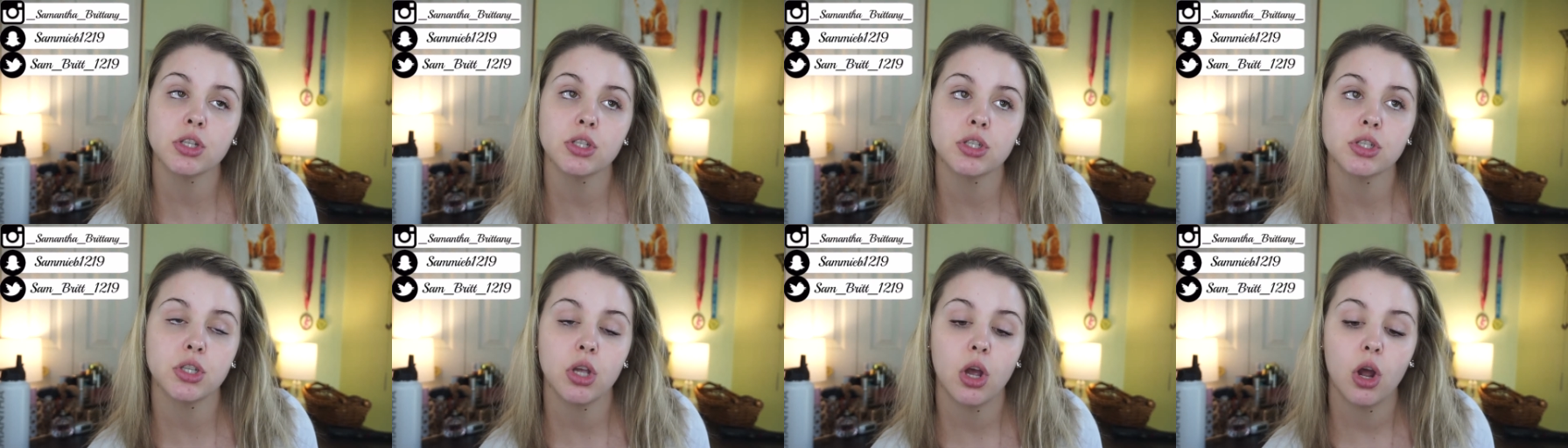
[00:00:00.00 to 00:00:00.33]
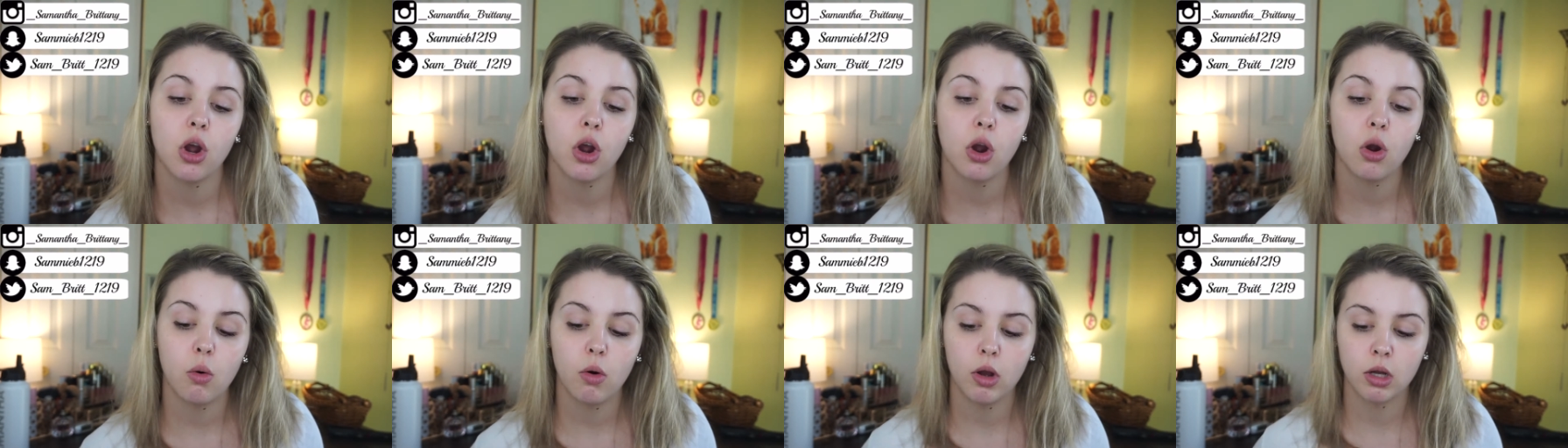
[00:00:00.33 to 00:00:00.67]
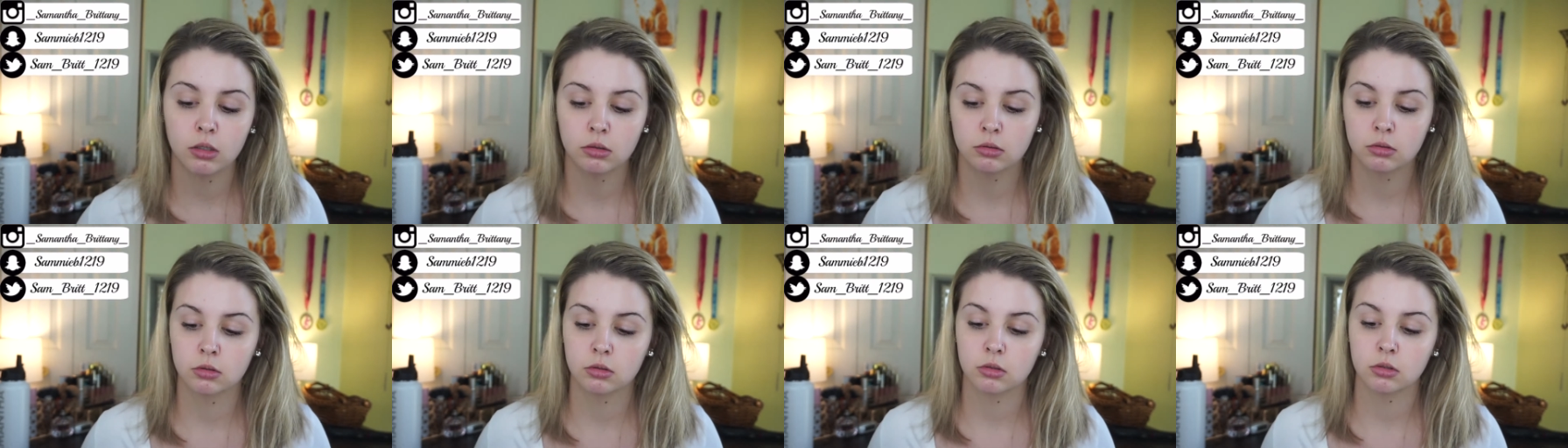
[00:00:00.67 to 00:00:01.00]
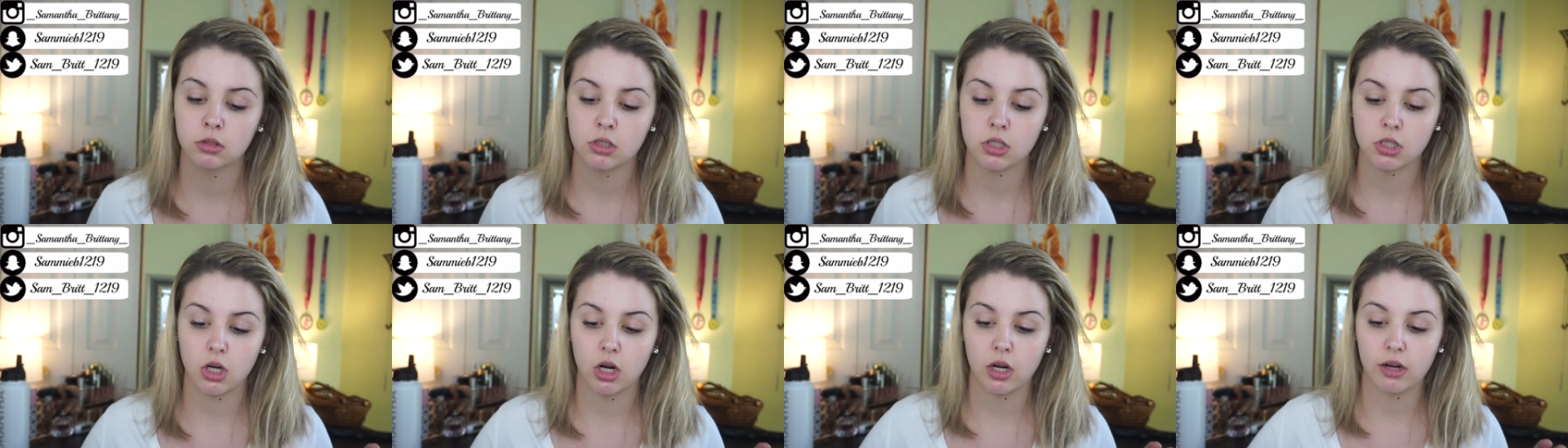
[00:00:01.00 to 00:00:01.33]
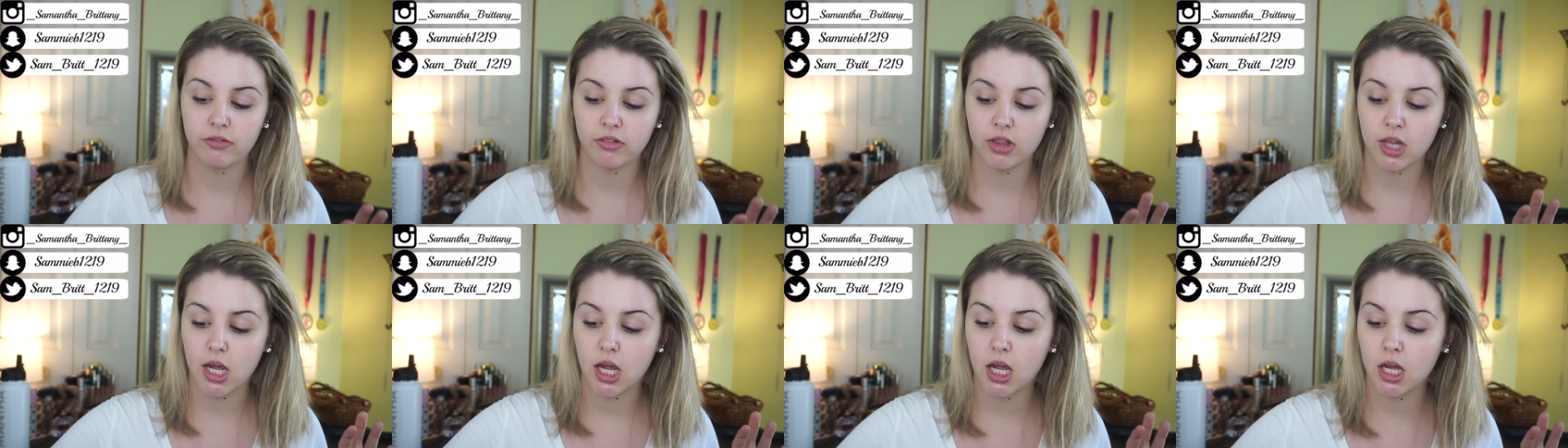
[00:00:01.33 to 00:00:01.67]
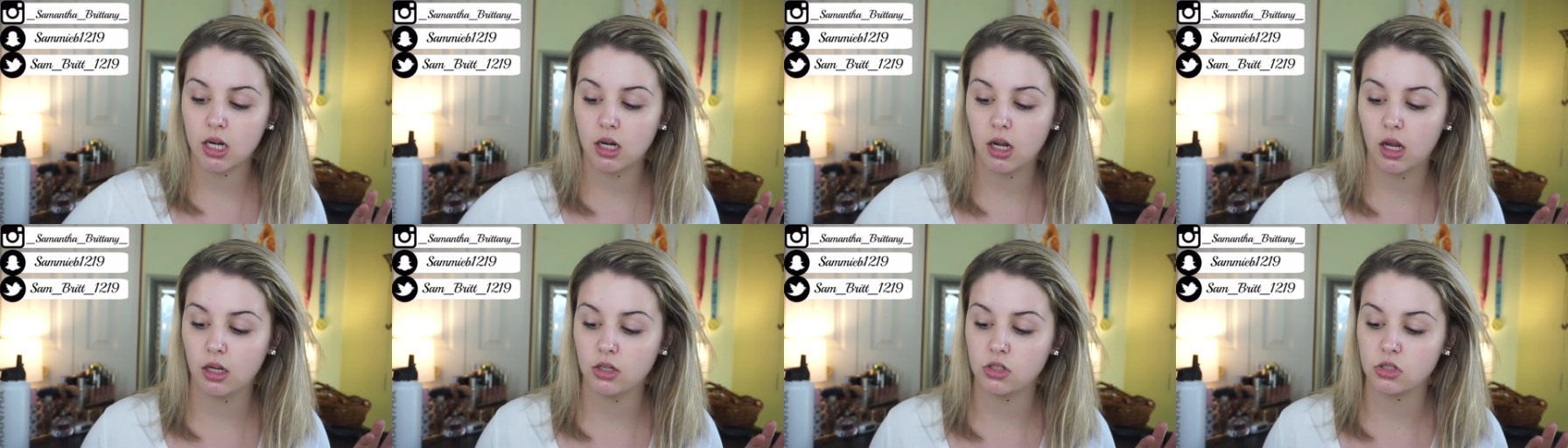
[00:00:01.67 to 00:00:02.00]
So sorry for
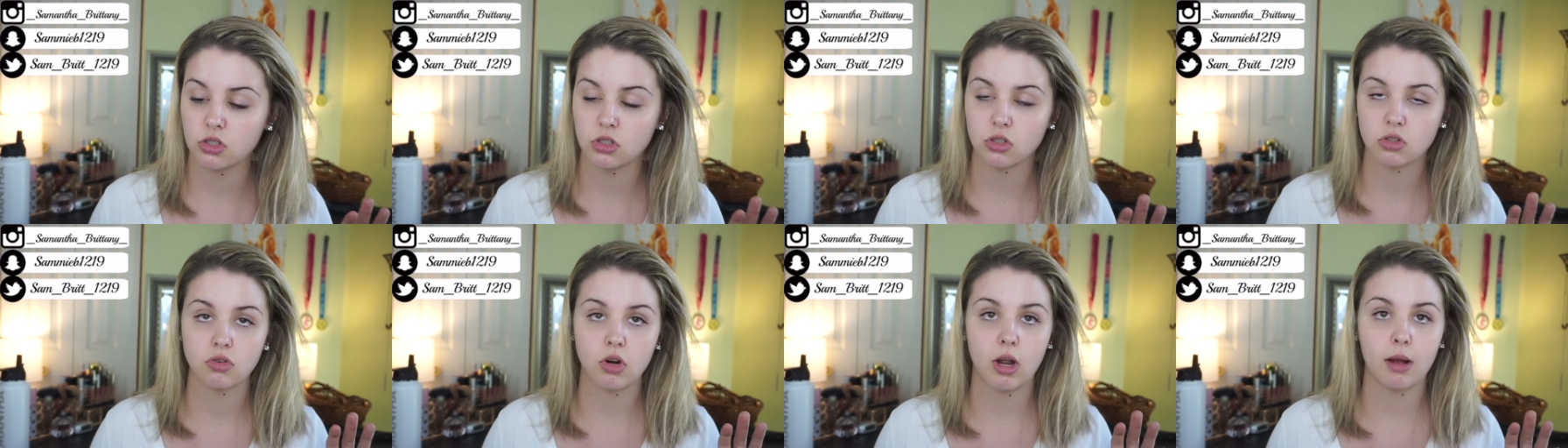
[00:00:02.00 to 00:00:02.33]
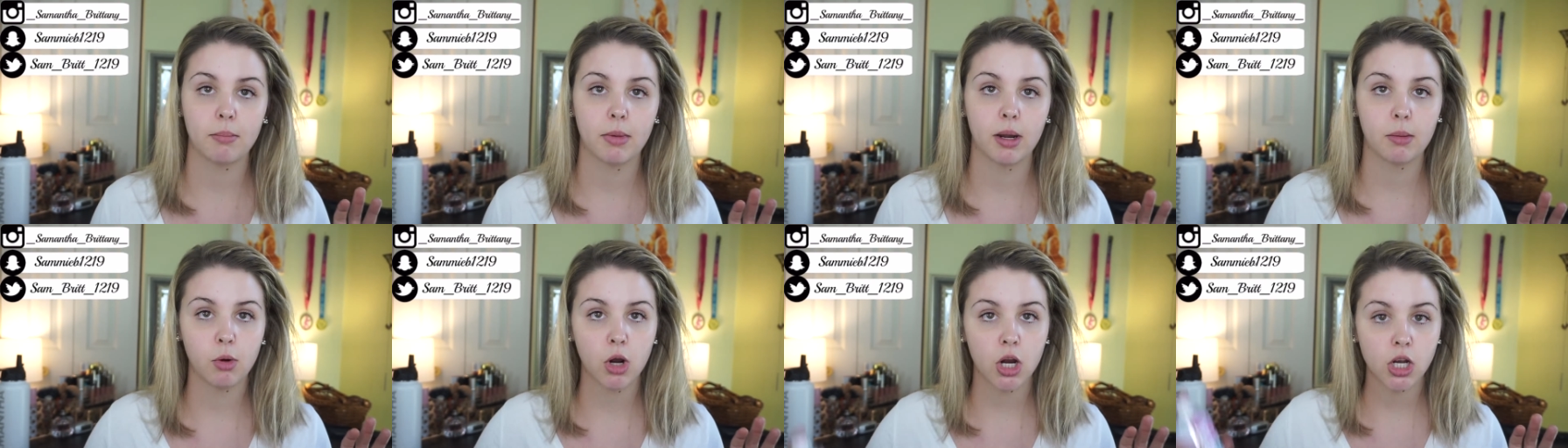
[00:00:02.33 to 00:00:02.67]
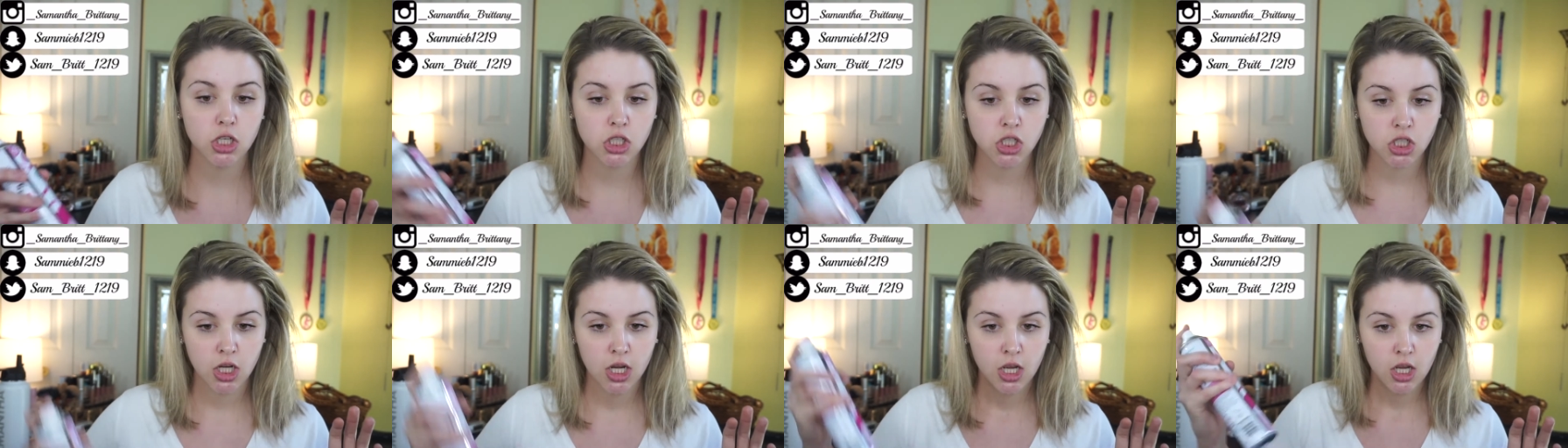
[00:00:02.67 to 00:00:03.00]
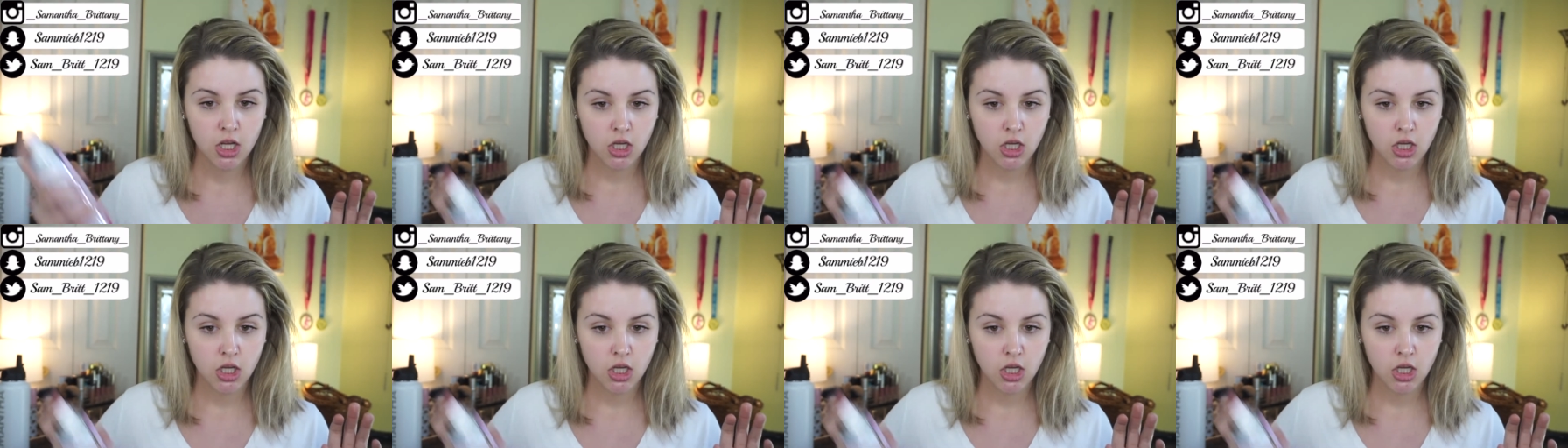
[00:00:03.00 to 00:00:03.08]
that, I just dropped my brush.